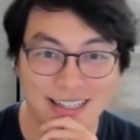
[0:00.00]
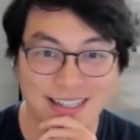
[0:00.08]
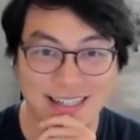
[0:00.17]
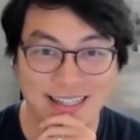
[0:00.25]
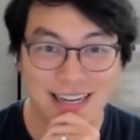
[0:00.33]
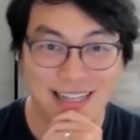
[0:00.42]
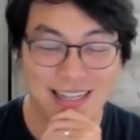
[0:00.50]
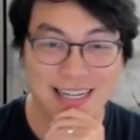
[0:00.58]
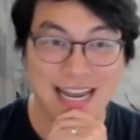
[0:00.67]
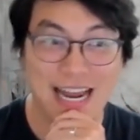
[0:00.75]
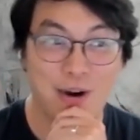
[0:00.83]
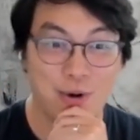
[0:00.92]
Like that
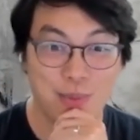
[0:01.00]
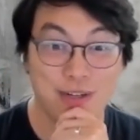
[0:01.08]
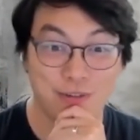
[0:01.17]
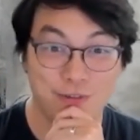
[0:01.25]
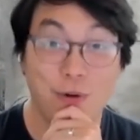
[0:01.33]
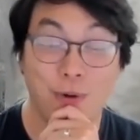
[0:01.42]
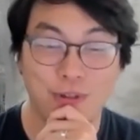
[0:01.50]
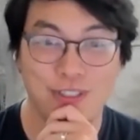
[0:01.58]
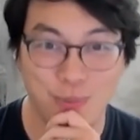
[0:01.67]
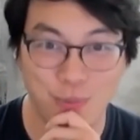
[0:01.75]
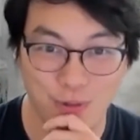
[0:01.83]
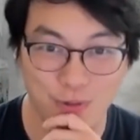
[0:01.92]
now are being forced to
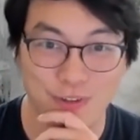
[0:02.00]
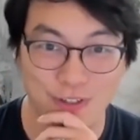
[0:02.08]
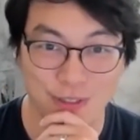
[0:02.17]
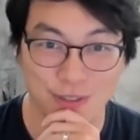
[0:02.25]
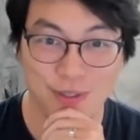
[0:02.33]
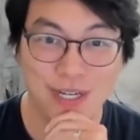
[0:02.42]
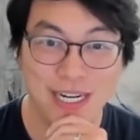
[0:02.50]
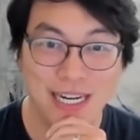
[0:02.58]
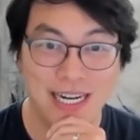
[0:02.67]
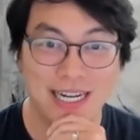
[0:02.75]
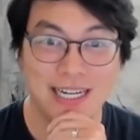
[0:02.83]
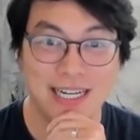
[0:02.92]
work for you.
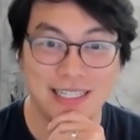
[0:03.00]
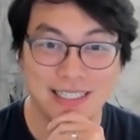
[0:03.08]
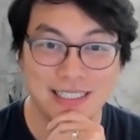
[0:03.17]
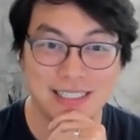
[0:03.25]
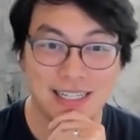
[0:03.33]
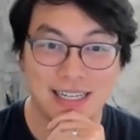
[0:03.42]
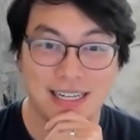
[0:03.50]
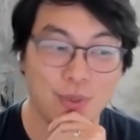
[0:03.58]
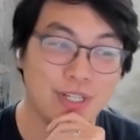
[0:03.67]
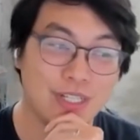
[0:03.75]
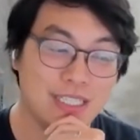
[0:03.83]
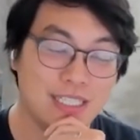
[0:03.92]
And
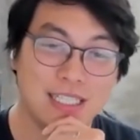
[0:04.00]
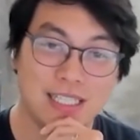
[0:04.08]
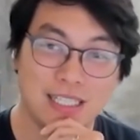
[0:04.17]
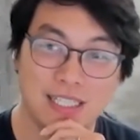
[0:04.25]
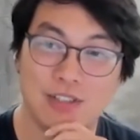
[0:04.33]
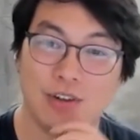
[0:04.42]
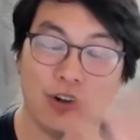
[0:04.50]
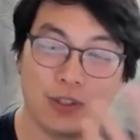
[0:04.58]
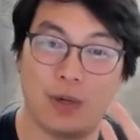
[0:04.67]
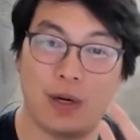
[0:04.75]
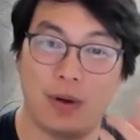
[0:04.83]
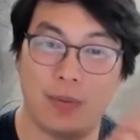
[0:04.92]
realistically, these are all
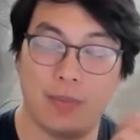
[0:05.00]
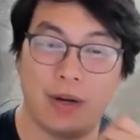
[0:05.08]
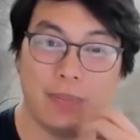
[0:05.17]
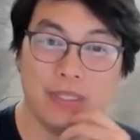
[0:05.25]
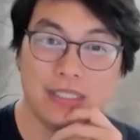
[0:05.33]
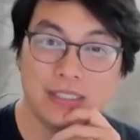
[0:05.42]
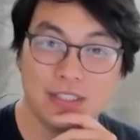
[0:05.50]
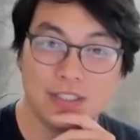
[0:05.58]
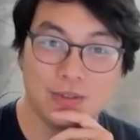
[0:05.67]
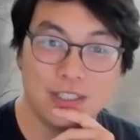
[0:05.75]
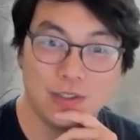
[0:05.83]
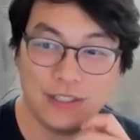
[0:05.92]
small mom and pop businesses.
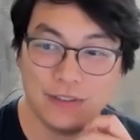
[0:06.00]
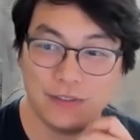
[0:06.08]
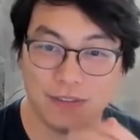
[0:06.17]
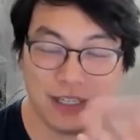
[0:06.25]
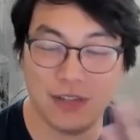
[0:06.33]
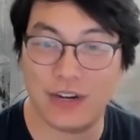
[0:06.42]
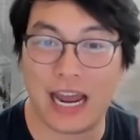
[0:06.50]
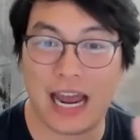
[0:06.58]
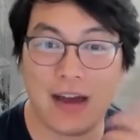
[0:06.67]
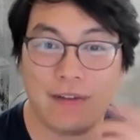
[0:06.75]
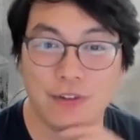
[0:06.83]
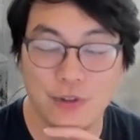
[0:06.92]
So if even
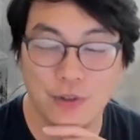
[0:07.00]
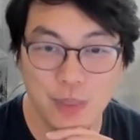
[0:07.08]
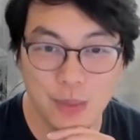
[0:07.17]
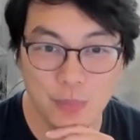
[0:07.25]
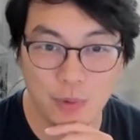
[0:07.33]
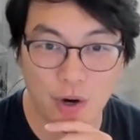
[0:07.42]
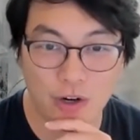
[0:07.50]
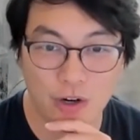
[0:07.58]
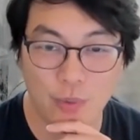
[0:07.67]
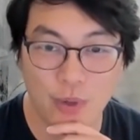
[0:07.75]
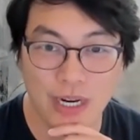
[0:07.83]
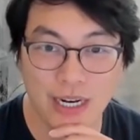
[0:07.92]
half of those people walk
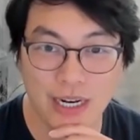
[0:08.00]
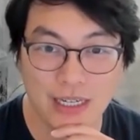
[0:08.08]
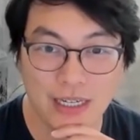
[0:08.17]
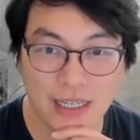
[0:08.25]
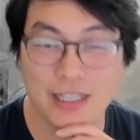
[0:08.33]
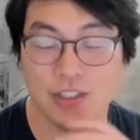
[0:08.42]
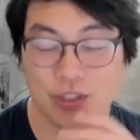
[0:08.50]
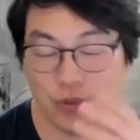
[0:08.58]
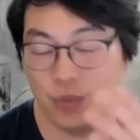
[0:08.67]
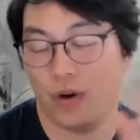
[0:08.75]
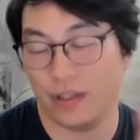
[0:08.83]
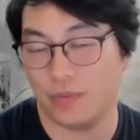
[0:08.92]
away, unless you
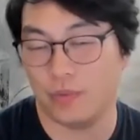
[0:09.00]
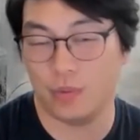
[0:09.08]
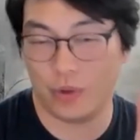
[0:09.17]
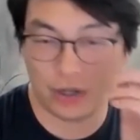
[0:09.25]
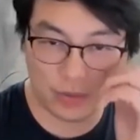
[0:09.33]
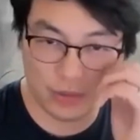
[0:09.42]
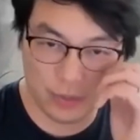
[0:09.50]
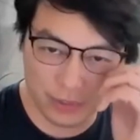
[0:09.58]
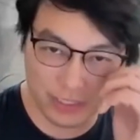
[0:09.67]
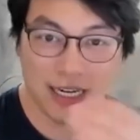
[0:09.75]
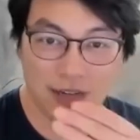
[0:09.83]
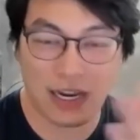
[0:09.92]
want them to walk away,
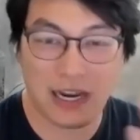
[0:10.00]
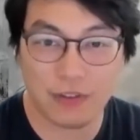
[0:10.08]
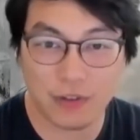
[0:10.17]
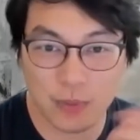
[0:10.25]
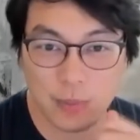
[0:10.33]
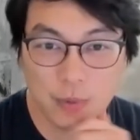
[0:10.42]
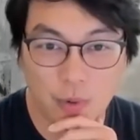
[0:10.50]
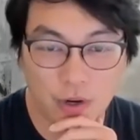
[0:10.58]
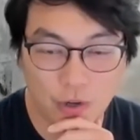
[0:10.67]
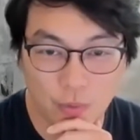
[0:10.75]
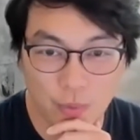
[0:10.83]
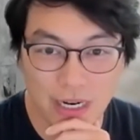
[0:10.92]
but if half those people
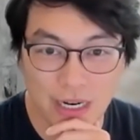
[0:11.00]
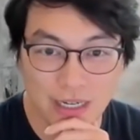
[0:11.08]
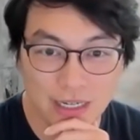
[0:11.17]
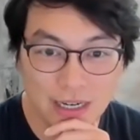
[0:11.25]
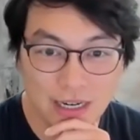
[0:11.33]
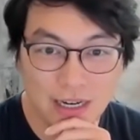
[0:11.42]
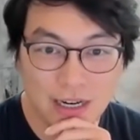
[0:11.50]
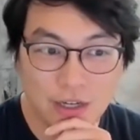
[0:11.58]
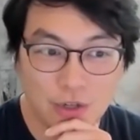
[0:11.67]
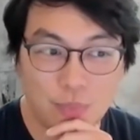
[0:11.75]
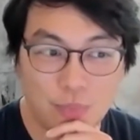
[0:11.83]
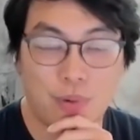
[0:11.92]
walk away,
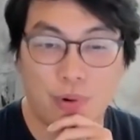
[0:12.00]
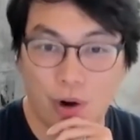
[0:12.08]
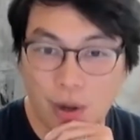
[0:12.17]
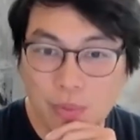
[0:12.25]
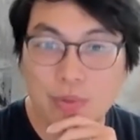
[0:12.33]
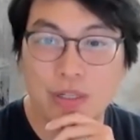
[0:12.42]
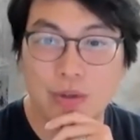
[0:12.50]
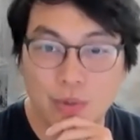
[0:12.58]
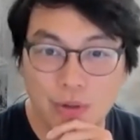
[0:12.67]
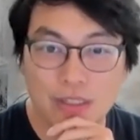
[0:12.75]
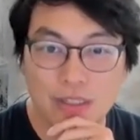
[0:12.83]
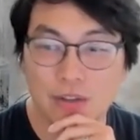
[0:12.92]
your
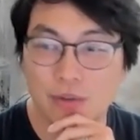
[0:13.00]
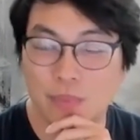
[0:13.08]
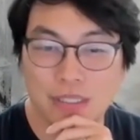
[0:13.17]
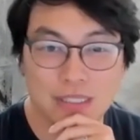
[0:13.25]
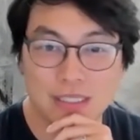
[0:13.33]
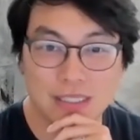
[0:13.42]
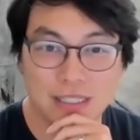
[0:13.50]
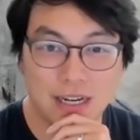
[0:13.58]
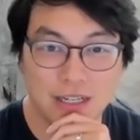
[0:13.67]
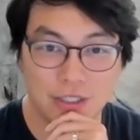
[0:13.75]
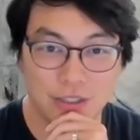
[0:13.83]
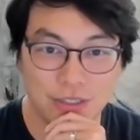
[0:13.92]
business is
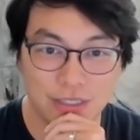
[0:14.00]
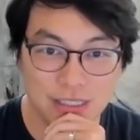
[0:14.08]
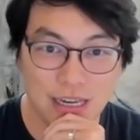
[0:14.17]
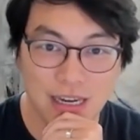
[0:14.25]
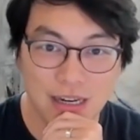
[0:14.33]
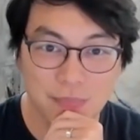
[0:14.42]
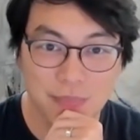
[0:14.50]
not going to look the same,